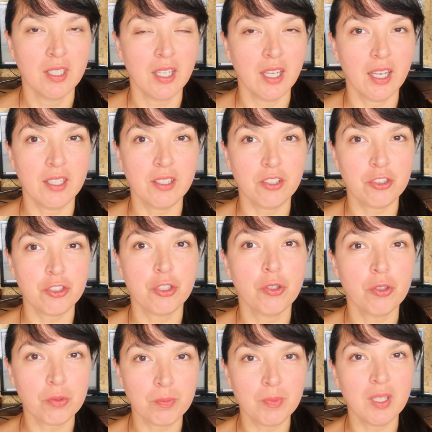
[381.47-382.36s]
and it
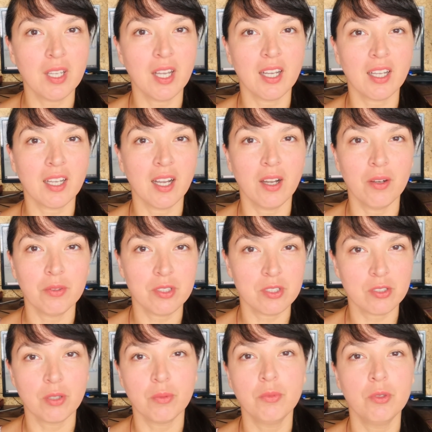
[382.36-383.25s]
showed me like how this
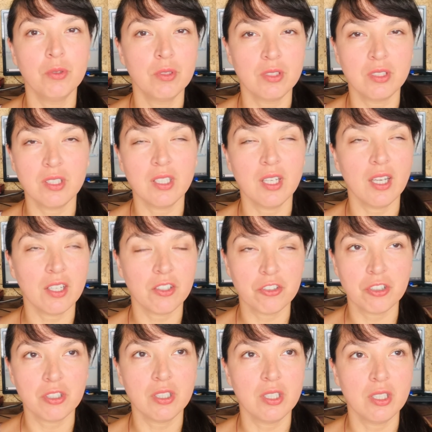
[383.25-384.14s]
community
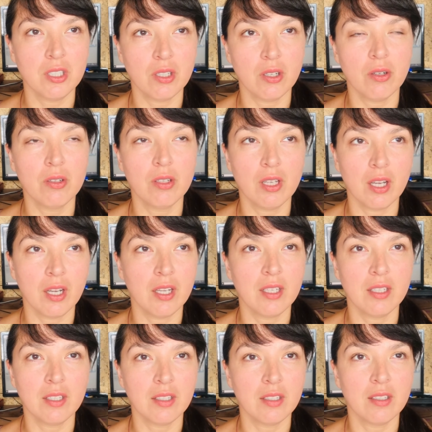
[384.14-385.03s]
actually
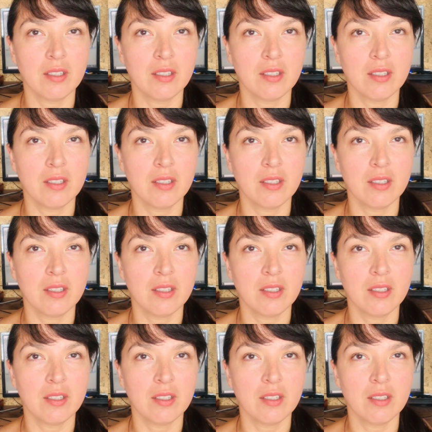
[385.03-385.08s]
online